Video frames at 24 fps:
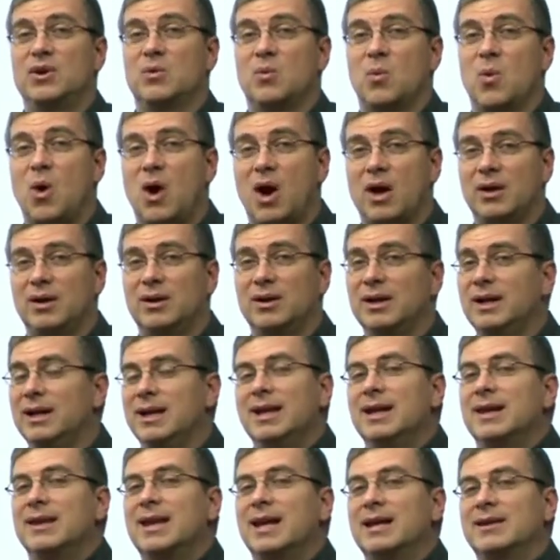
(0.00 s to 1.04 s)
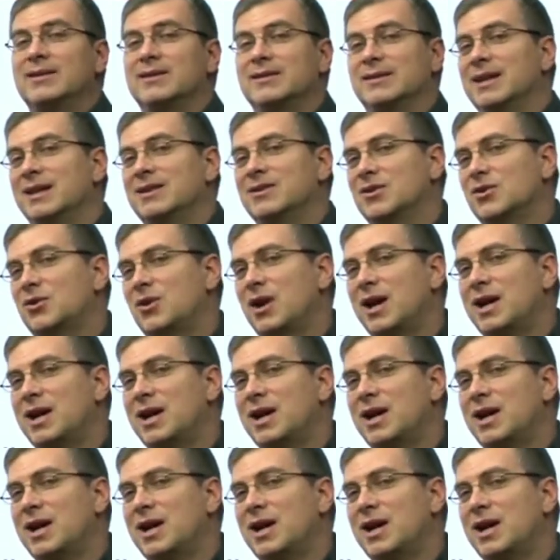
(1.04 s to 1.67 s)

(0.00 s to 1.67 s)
If they give the food or what?